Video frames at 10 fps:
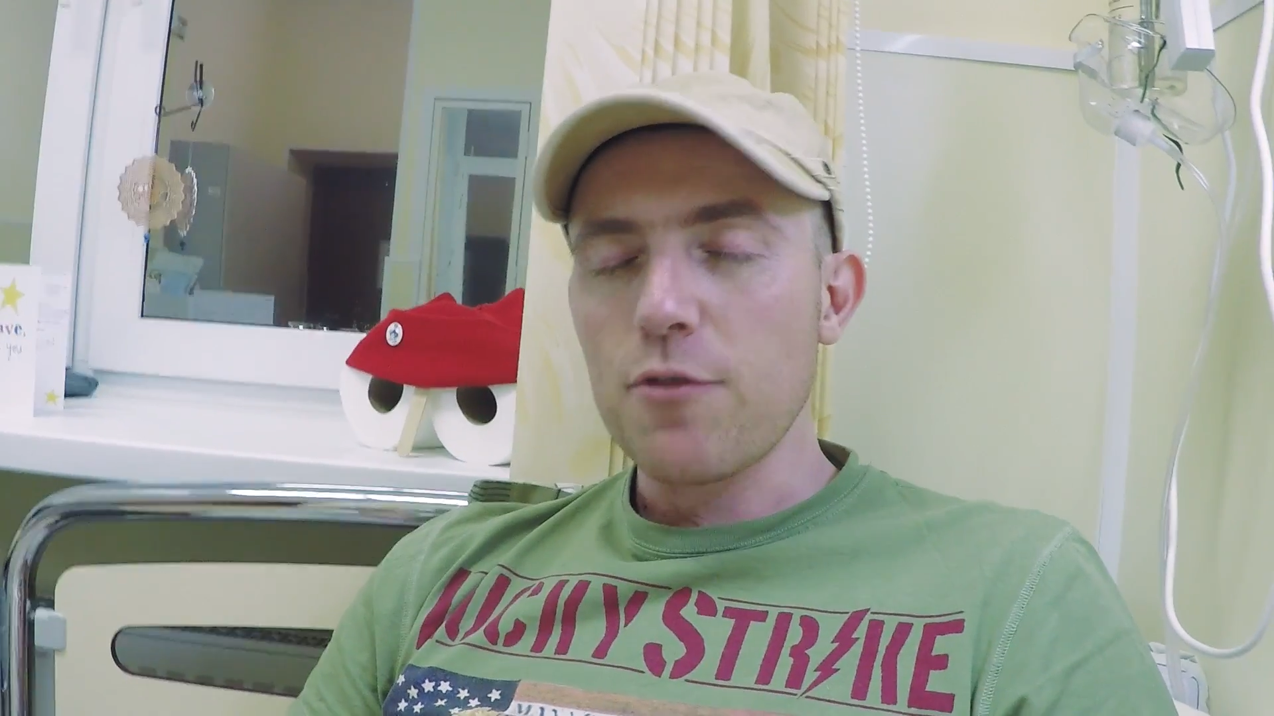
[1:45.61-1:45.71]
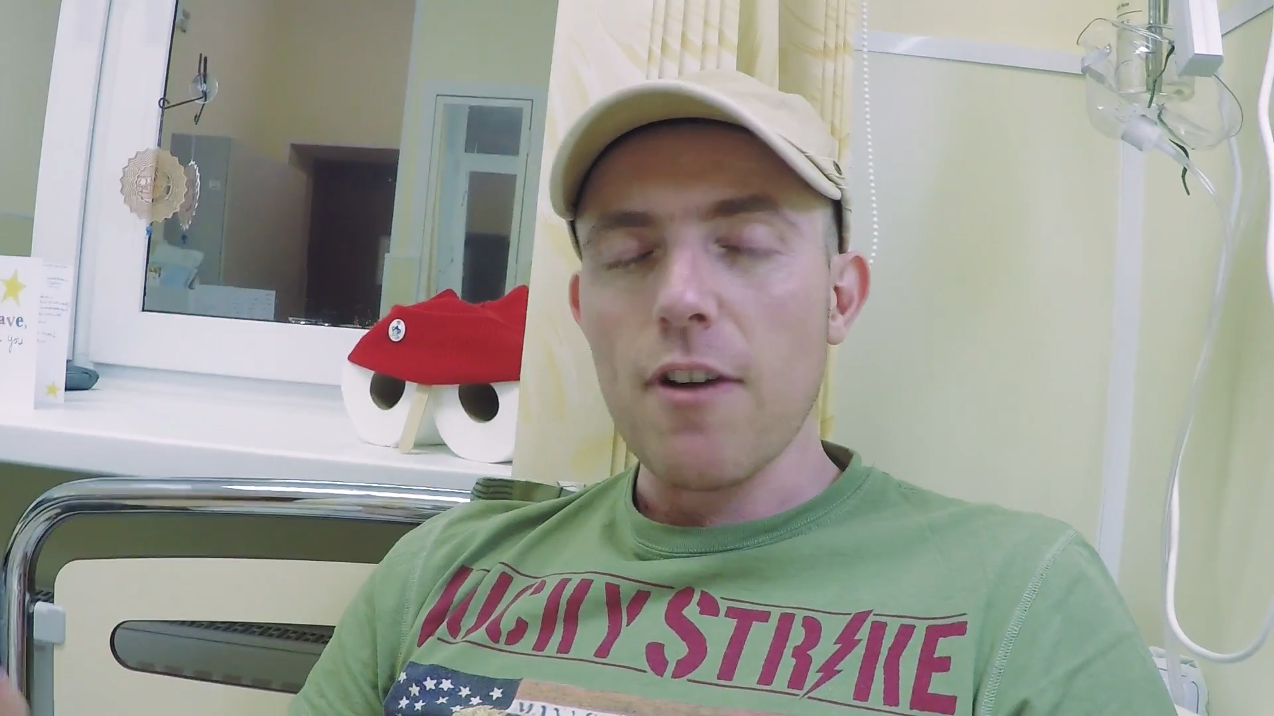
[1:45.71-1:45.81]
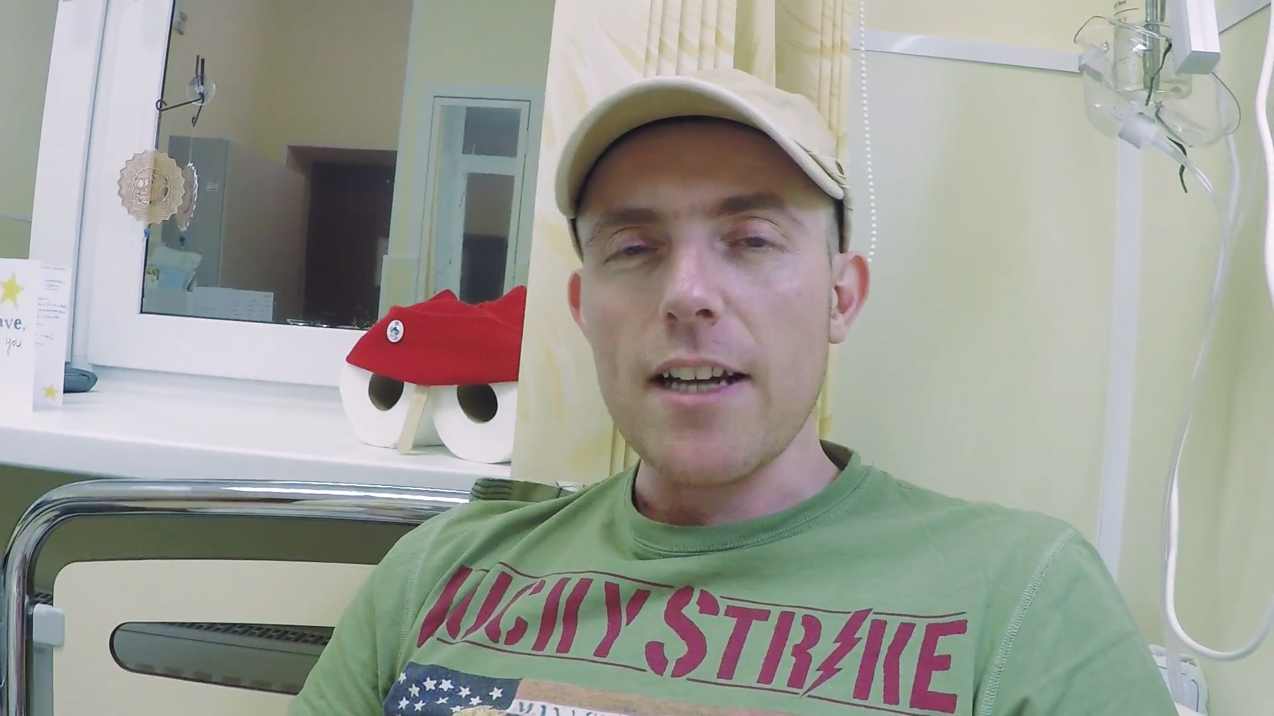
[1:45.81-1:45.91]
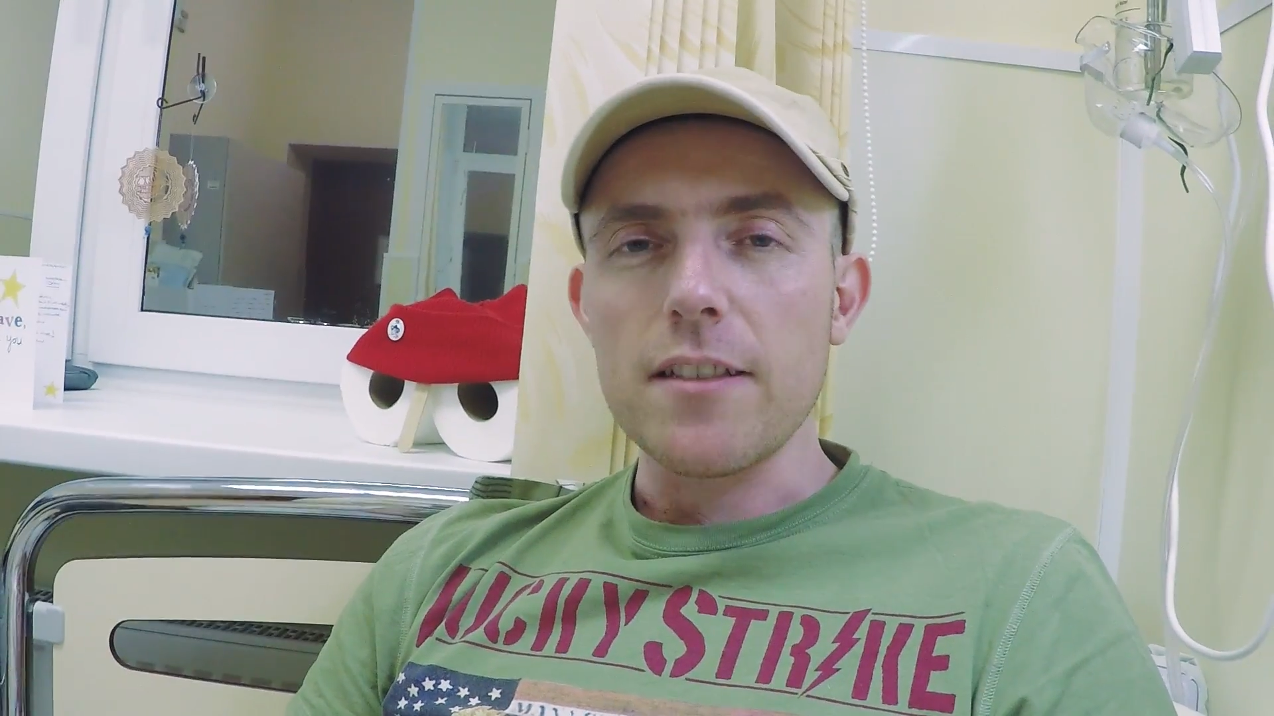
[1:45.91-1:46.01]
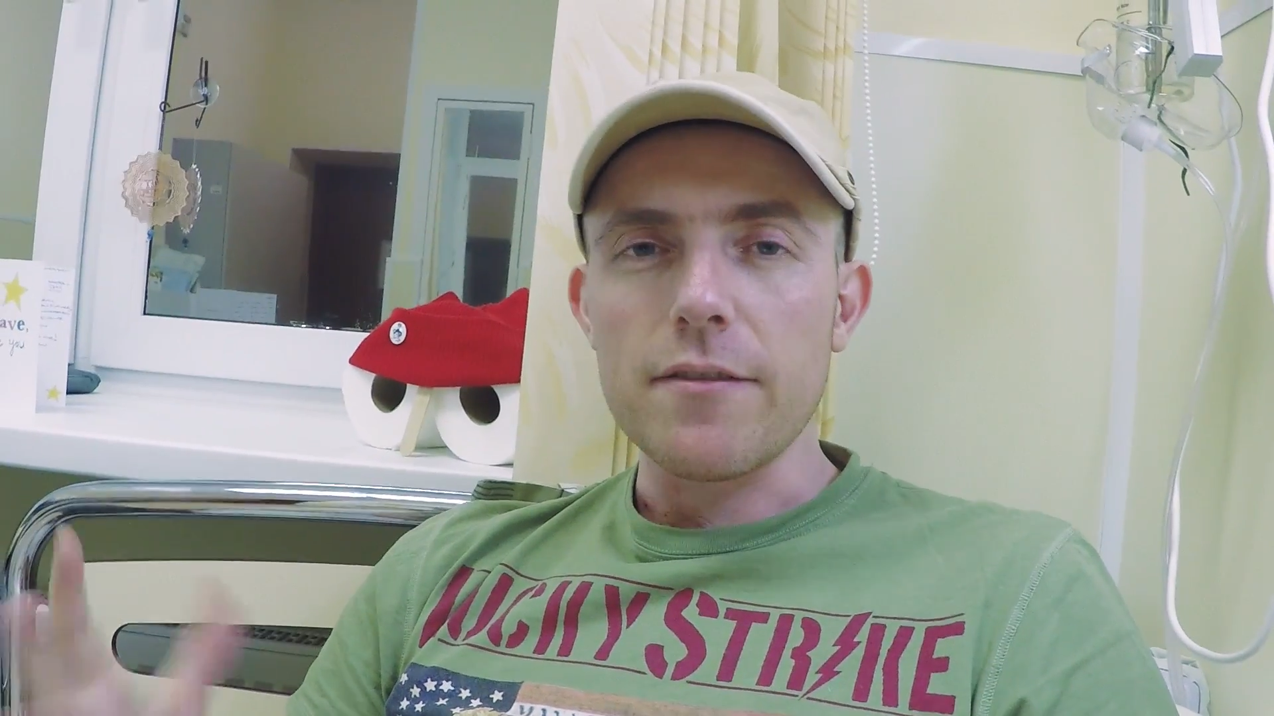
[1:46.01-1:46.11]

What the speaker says: great,